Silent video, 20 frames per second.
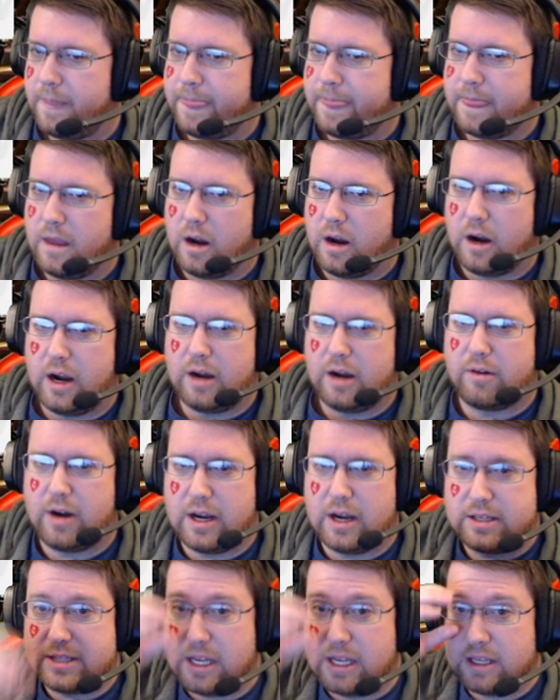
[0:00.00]
Alright, write
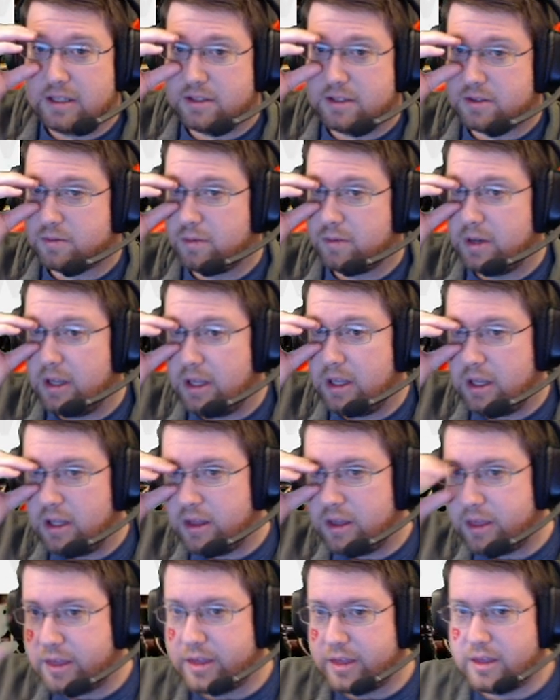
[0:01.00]
a sentence
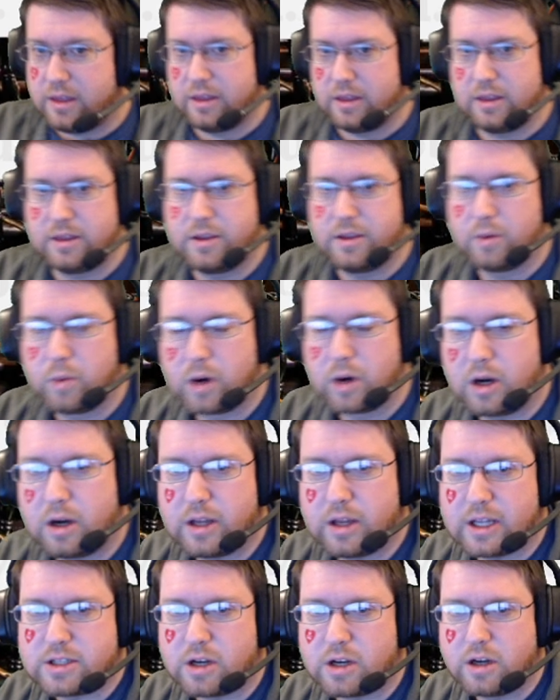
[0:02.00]
with the word
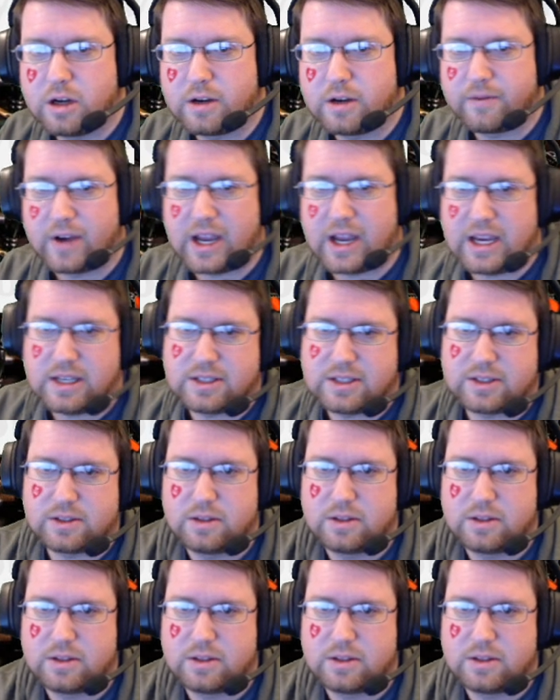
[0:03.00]
that's on your device.